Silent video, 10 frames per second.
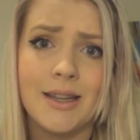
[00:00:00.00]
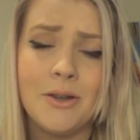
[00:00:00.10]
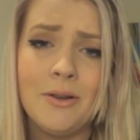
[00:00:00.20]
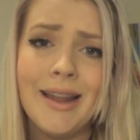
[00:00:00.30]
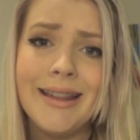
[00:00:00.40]

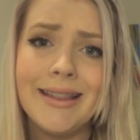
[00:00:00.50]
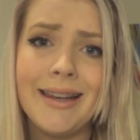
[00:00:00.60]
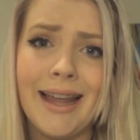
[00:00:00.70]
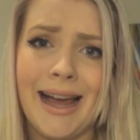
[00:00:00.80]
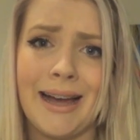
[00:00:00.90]
Not like the
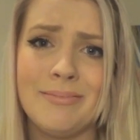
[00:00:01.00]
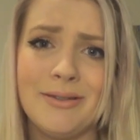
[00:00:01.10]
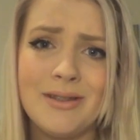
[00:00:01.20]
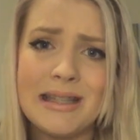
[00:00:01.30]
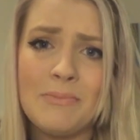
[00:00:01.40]
lab,
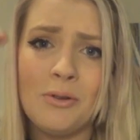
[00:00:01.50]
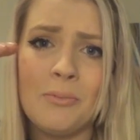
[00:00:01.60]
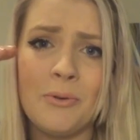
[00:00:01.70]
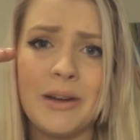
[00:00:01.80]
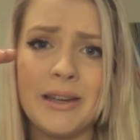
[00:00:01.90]
not a small
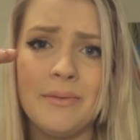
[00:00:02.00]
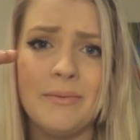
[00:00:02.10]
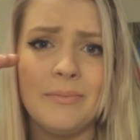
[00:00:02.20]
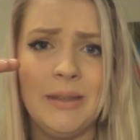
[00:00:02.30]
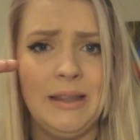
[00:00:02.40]
boy
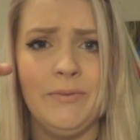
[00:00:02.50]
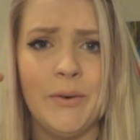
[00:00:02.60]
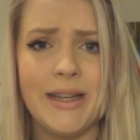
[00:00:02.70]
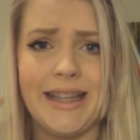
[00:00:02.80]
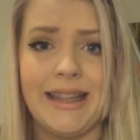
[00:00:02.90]
with the
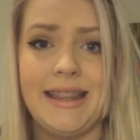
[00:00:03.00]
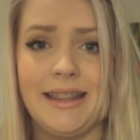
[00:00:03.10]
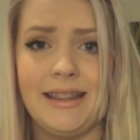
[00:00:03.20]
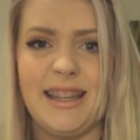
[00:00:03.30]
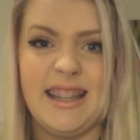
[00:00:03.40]
voice like
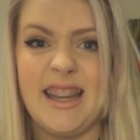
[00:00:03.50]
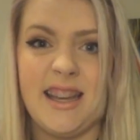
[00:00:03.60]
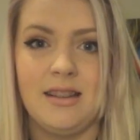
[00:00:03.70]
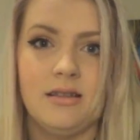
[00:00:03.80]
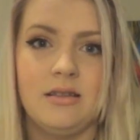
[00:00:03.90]

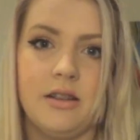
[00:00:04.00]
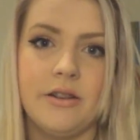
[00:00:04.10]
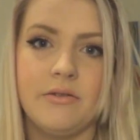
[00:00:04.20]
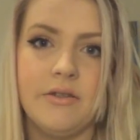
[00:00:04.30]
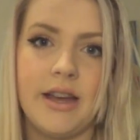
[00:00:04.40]
Diddy.
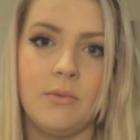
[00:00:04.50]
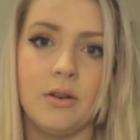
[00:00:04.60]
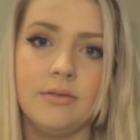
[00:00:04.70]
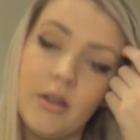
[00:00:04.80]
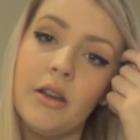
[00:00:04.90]
No, not that
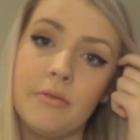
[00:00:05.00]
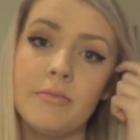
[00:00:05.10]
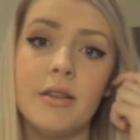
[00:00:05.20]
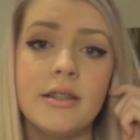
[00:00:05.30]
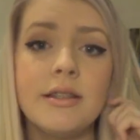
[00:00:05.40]
one. No,
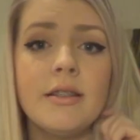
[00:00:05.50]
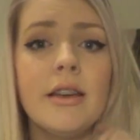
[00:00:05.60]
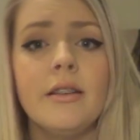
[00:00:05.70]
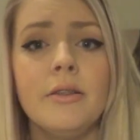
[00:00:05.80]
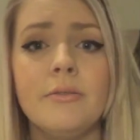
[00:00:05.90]
the
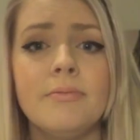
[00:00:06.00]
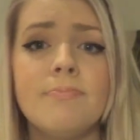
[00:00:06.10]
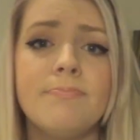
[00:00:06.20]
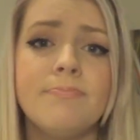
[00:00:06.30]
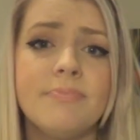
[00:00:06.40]
psycho
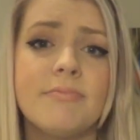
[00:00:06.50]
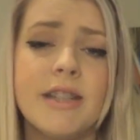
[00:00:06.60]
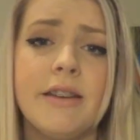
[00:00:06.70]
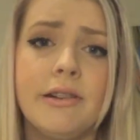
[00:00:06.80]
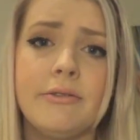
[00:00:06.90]

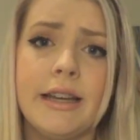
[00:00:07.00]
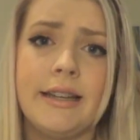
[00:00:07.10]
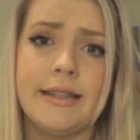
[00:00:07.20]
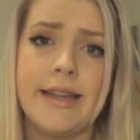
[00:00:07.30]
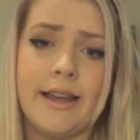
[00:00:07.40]
serial
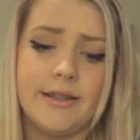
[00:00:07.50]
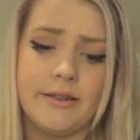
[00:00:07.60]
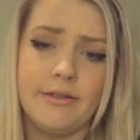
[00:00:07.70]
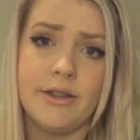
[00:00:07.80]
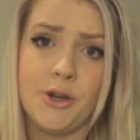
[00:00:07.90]
killer
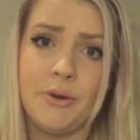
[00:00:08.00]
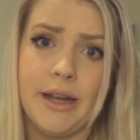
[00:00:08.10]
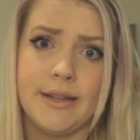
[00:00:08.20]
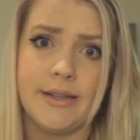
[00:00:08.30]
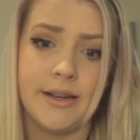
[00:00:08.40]
Dexter in the show
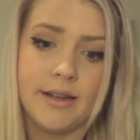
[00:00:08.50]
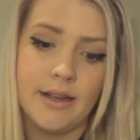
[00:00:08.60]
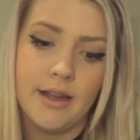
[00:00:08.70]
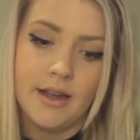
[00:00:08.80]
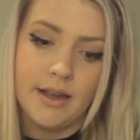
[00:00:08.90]
Dexter,
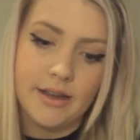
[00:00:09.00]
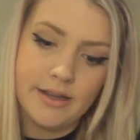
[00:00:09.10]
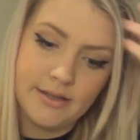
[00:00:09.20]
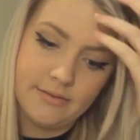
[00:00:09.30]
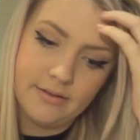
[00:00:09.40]

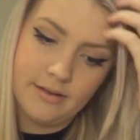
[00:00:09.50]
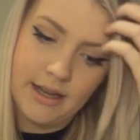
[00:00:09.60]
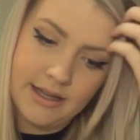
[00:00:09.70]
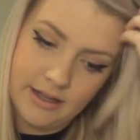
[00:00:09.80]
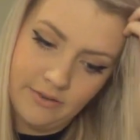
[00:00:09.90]
because
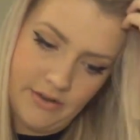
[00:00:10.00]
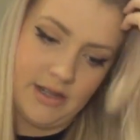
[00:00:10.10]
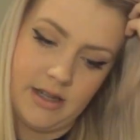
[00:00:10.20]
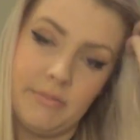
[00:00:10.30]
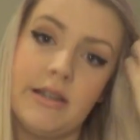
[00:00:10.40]
he's
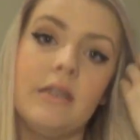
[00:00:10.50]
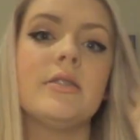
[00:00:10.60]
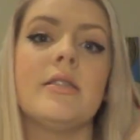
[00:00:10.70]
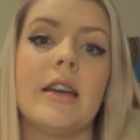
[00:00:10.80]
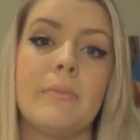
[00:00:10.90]
convinced I'm a
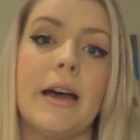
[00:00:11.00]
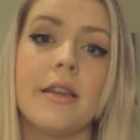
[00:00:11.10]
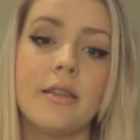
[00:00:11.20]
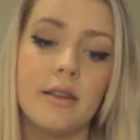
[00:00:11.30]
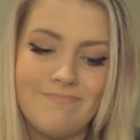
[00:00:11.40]
secret
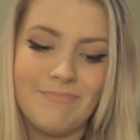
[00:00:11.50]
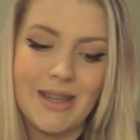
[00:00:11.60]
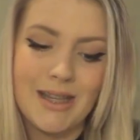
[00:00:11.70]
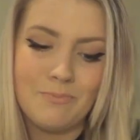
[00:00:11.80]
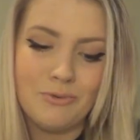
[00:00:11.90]
psychopath. But
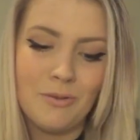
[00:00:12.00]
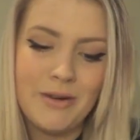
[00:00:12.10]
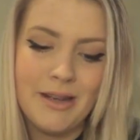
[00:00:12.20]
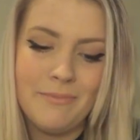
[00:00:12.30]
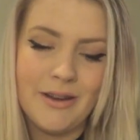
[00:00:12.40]
that's
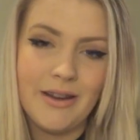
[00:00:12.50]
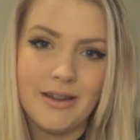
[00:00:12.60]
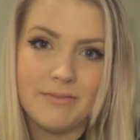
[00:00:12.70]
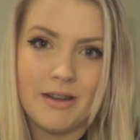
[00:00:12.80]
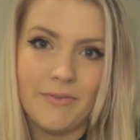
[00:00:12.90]
probably
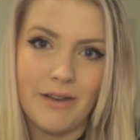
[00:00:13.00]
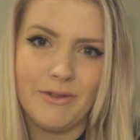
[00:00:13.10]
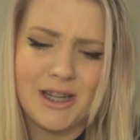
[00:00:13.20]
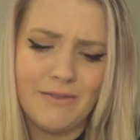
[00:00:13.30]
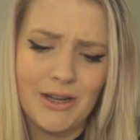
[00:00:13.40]
because my
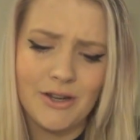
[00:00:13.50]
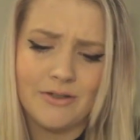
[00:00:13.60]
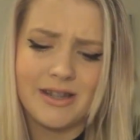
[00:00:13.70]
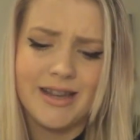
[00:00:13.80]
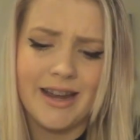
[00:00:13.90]
favourite TV
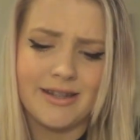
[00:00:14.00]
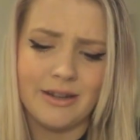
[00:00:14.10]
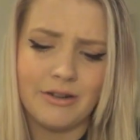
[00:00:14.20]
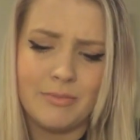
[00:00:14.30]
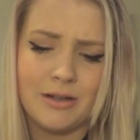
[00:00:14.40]
shows are Dexter,
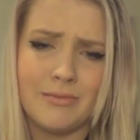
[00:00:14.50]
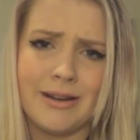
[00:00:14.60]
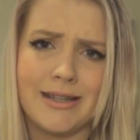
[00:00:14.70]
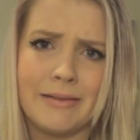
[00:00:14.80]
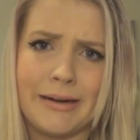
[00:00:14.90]
Criminal
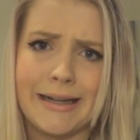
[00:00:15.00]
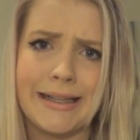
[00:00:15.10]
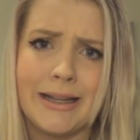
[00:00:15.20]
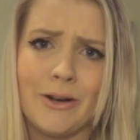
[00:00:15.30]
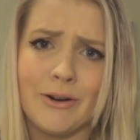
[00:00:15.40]
Minds and
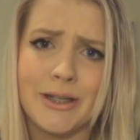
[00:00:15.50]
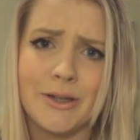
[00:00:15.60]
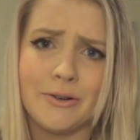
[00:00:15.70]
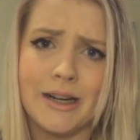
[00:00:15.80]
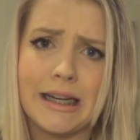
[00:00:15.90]
American Horror
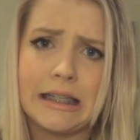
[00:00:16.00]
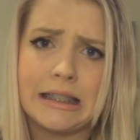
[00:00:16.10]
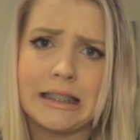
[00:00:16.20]
Story.